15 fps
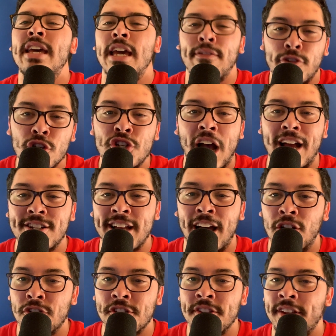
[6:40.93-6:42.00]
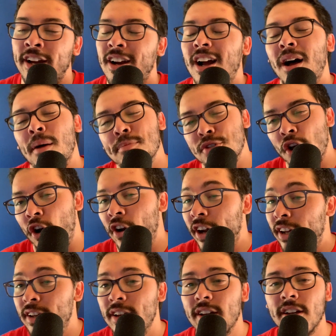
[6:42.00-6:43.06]
if you're Josh Donaldson there. I'm
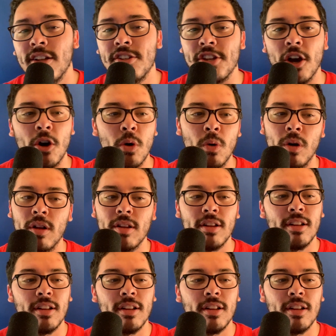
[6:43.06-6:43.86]
sorry. So,